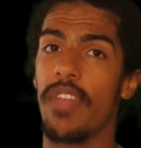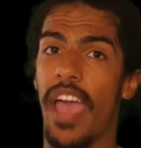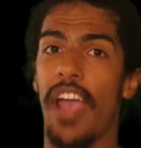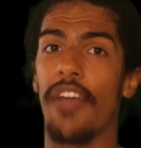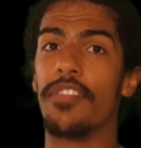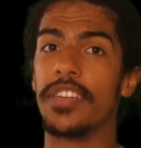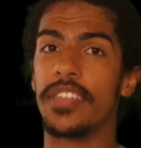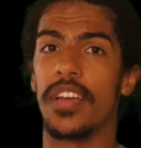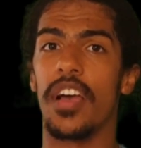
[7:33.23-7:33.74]

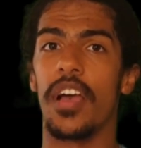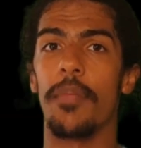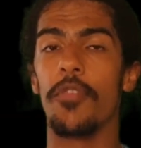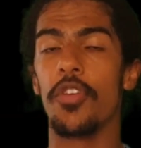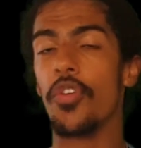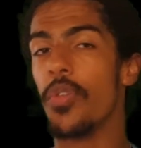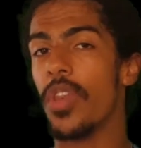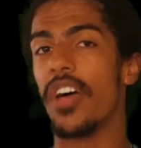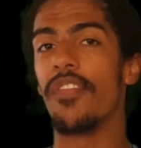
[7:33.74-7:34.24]
every time
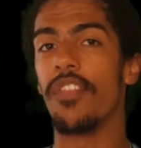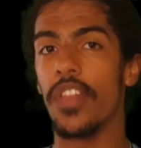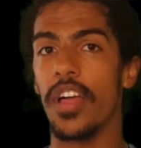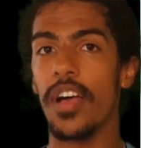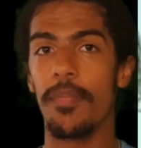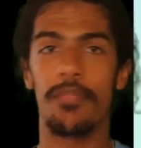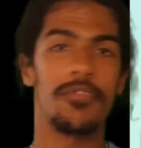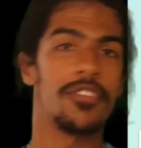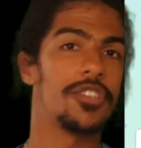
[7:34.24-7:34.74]
you level
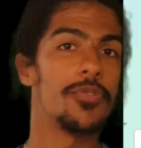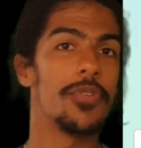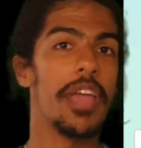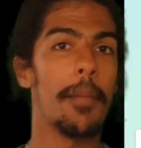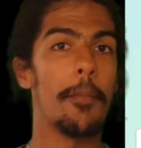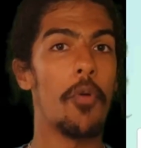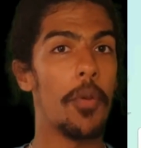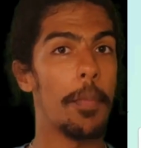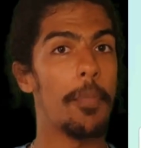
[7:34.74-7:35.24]
up, you
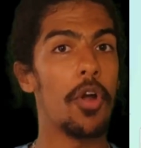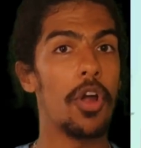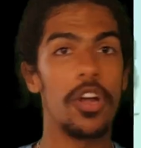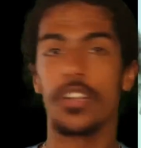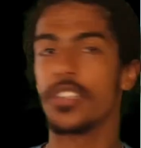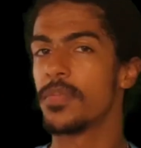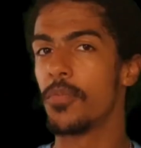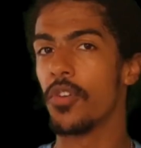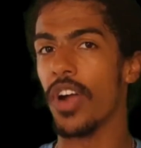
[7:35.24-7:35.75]
get more
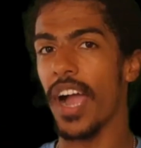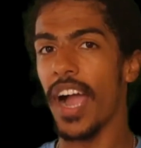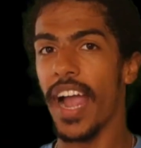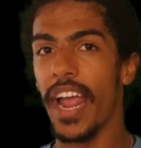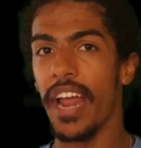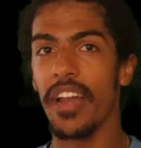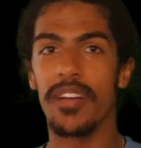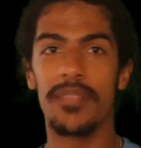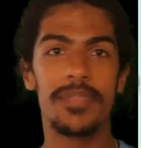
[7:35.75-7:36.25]
perks, more
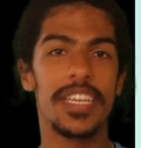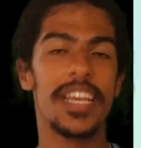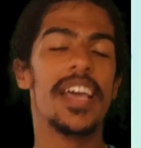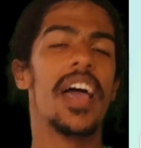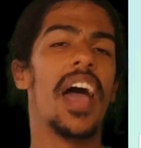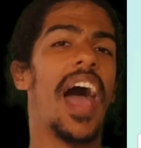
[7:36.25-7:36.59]
items,